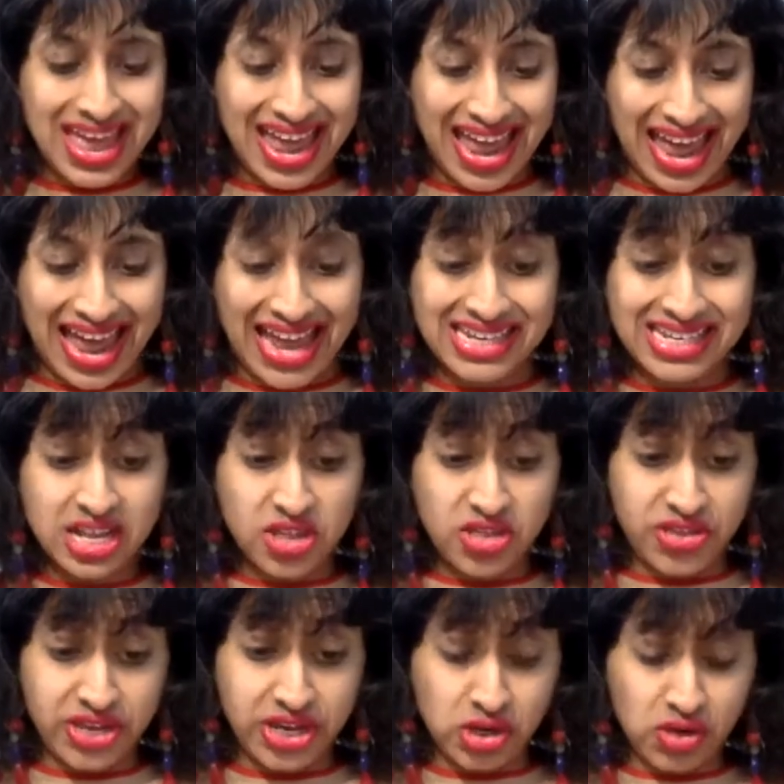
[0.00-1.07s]
at
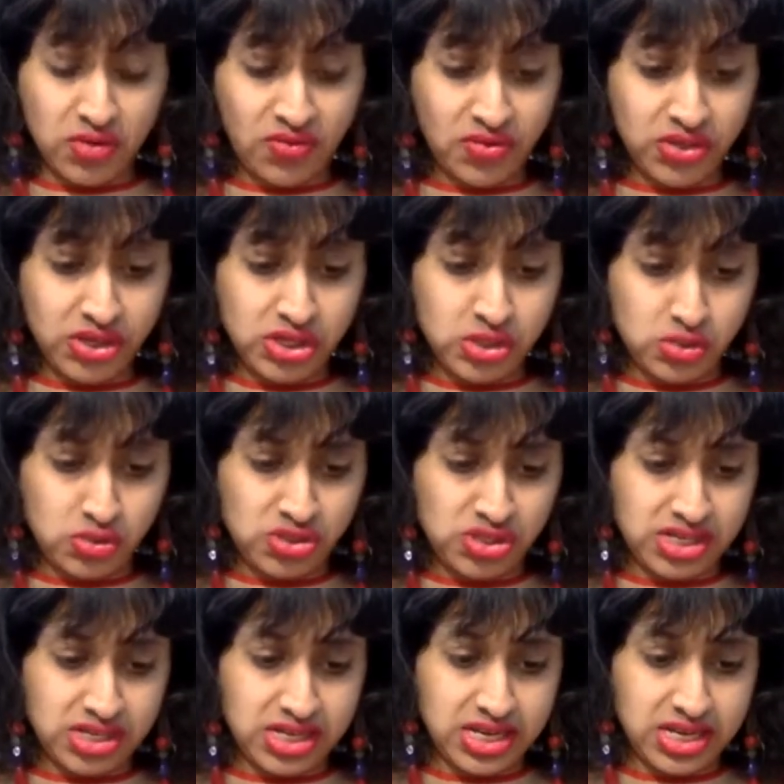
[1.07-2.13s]
Theater for the New
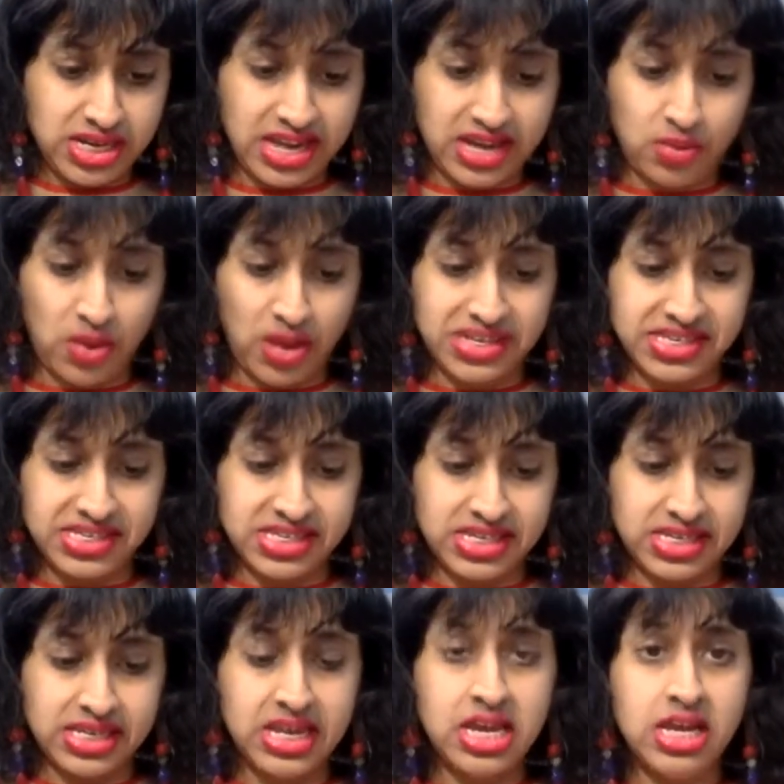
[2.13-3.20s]
City in
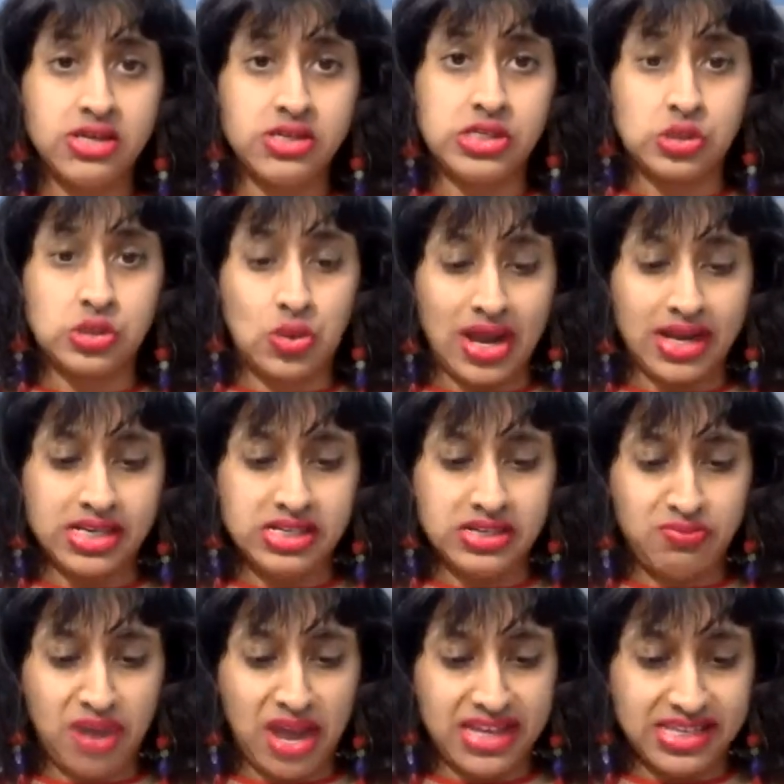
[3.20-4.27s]
NYC,
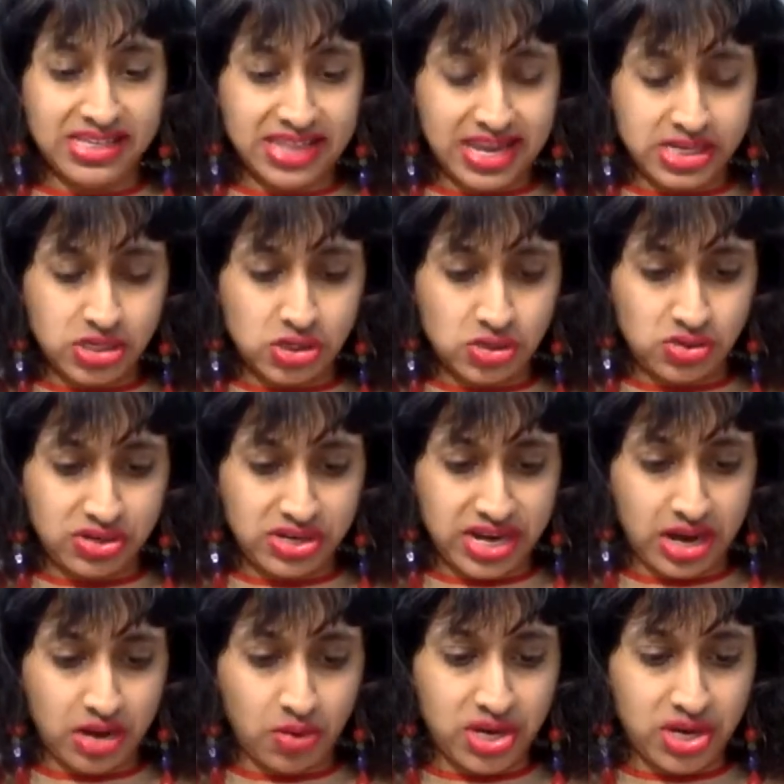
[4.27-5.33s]
directed by the
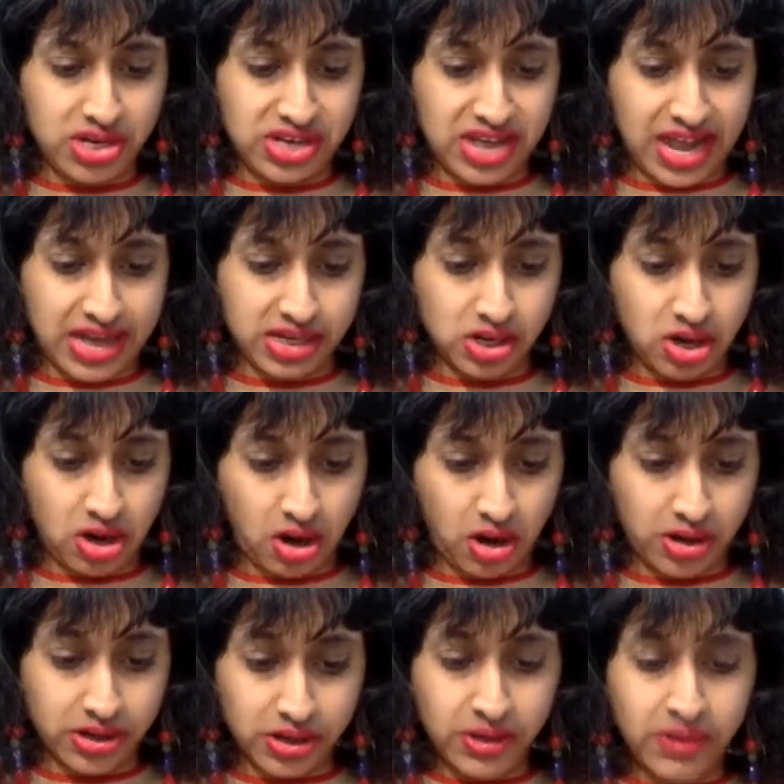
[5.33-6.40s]
legendary Dan
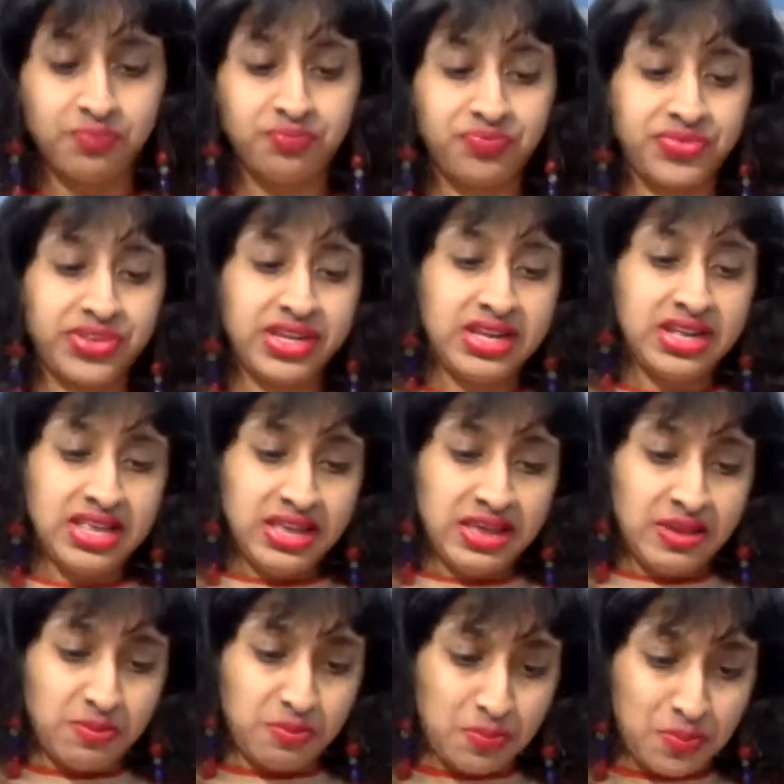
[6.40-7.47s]
Carter.
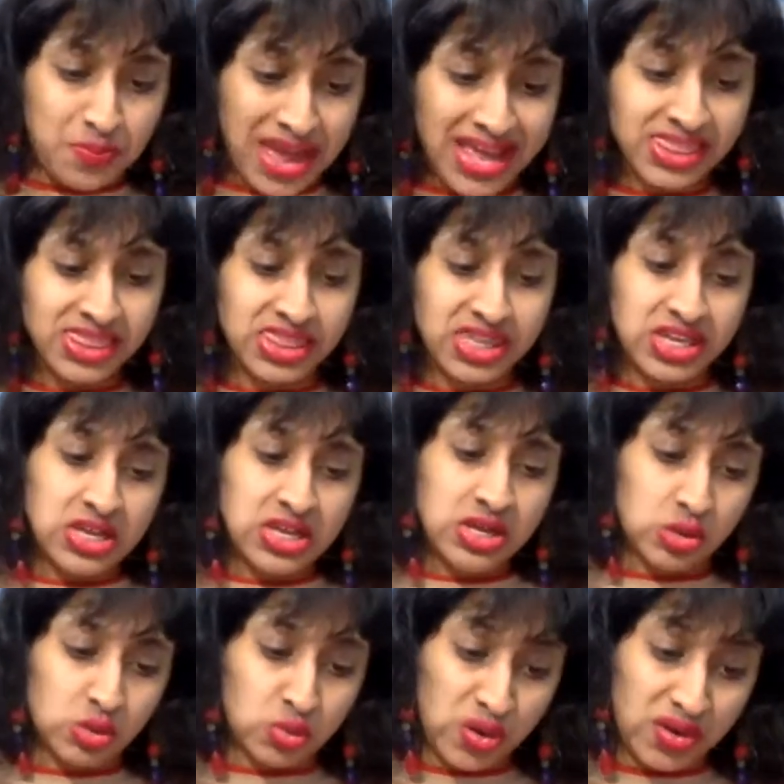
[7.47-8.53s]
Beth
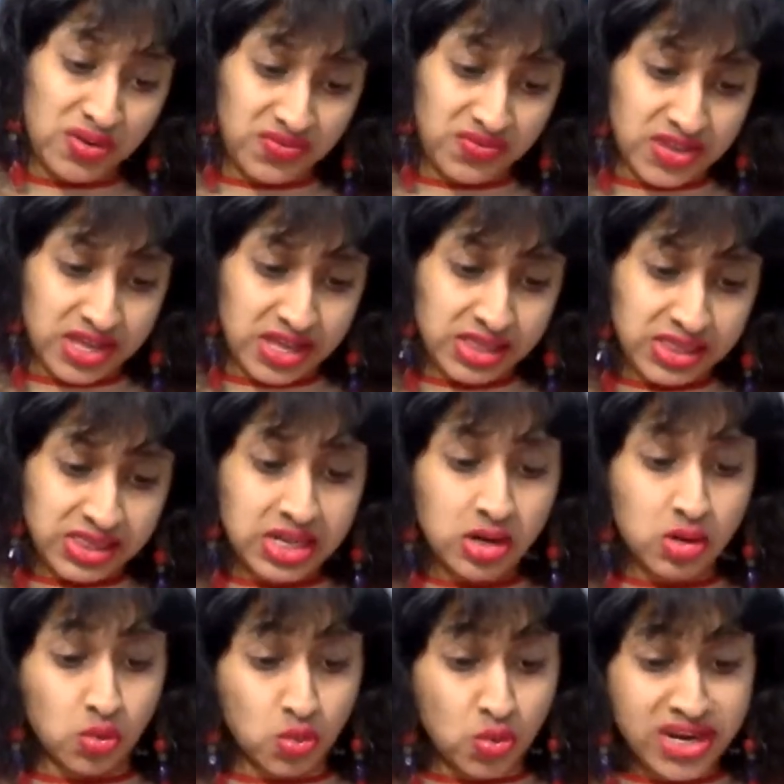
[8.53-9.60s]
Griffith,
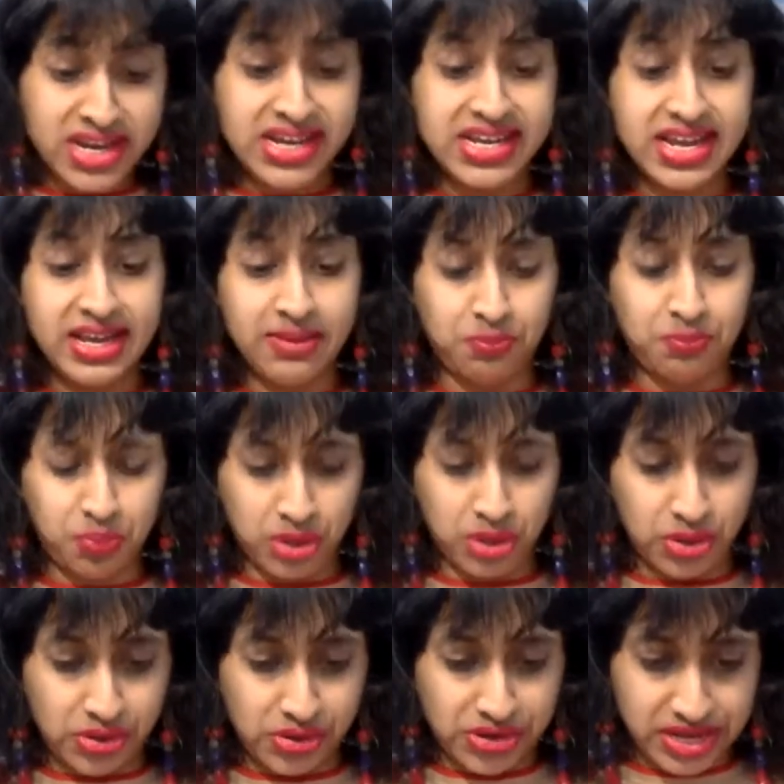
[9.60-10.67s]
reading
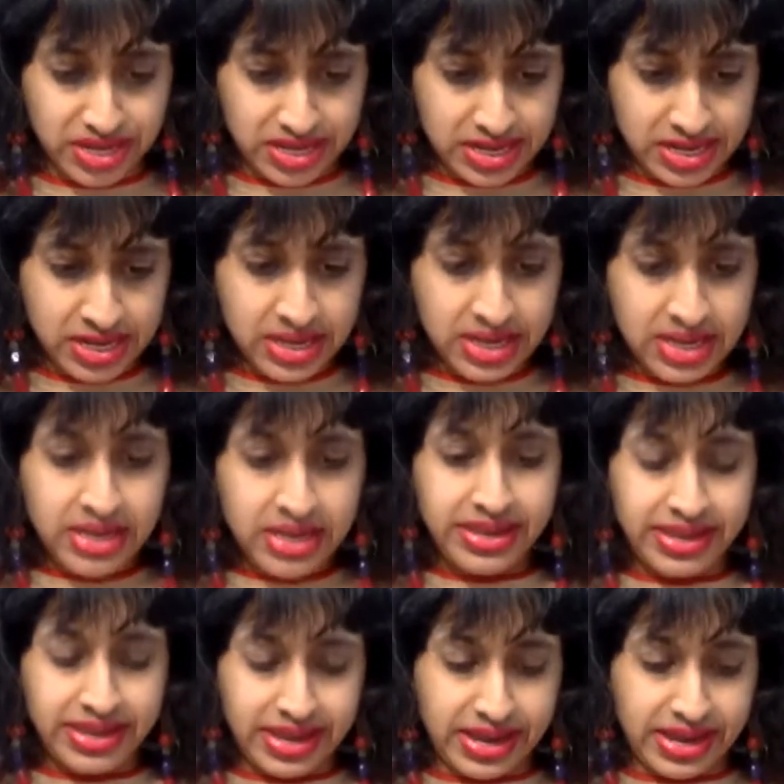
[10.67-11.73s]
Birdie,
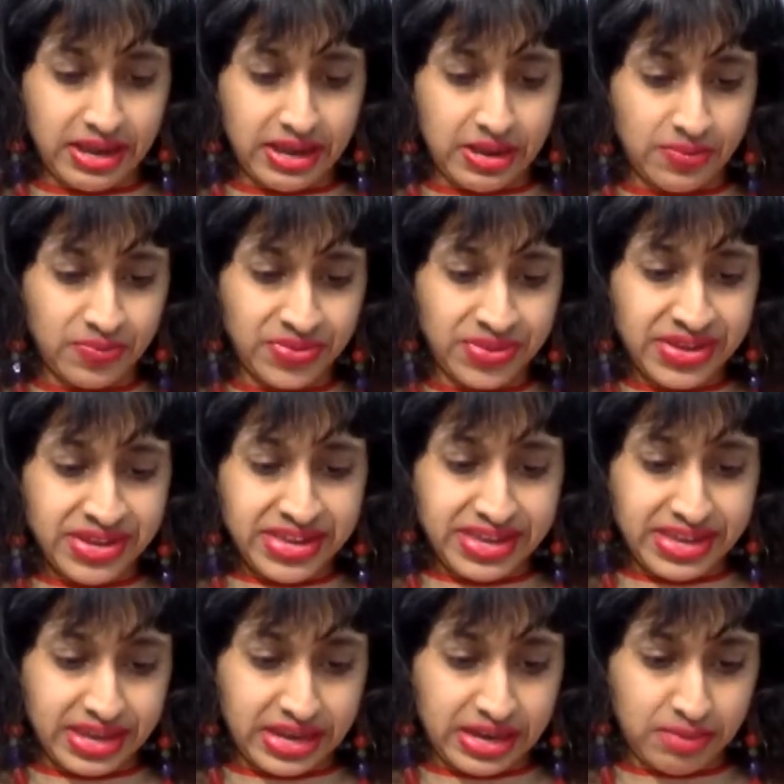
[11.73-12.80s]

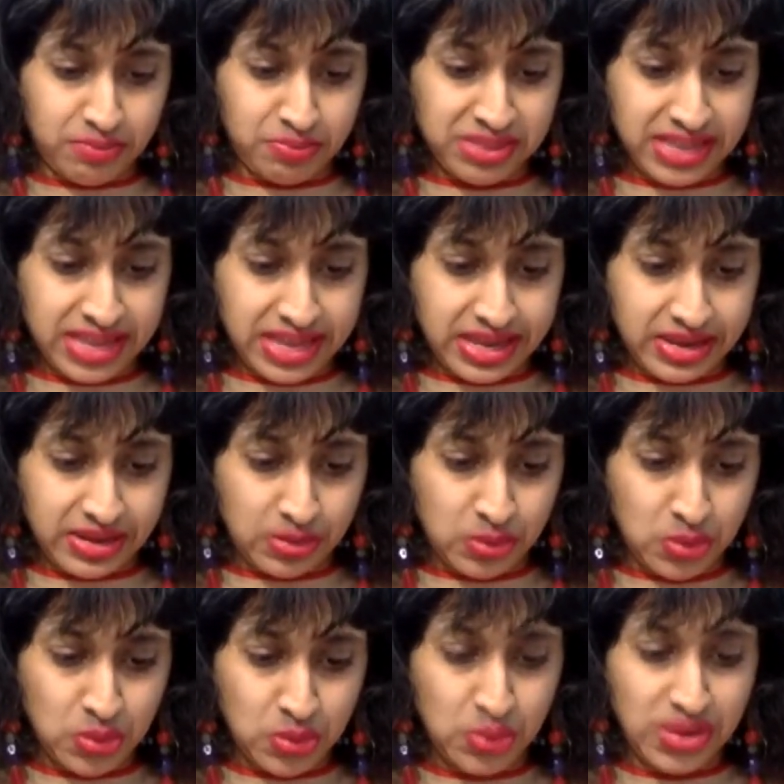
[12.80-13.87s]

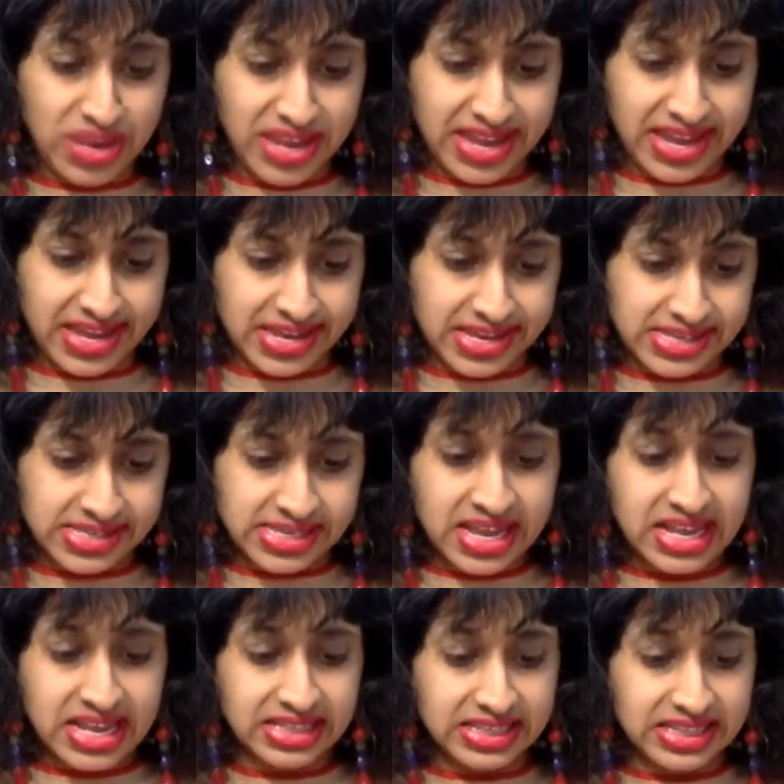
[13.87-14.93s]
who is
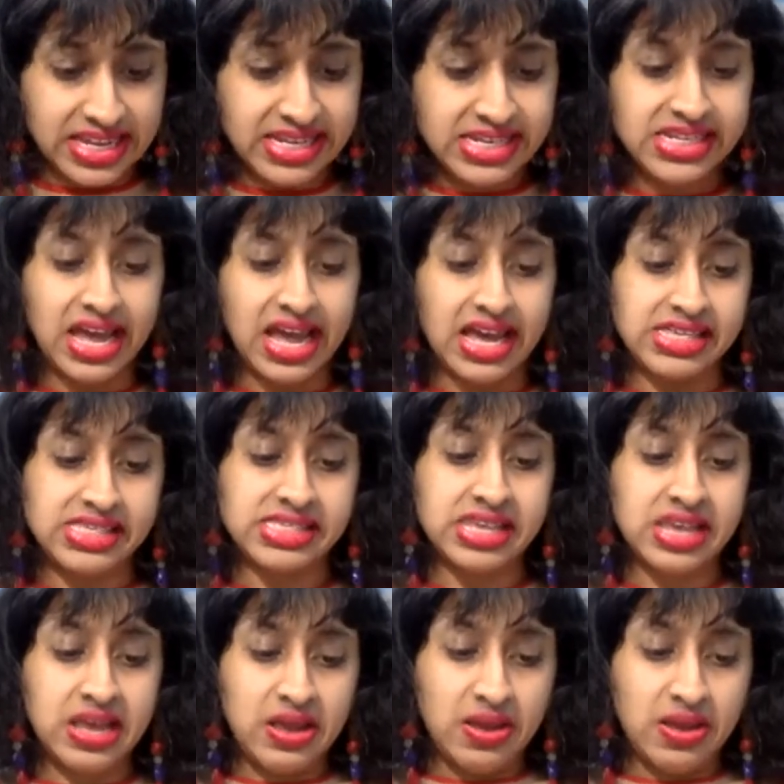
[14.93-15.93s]
Linda's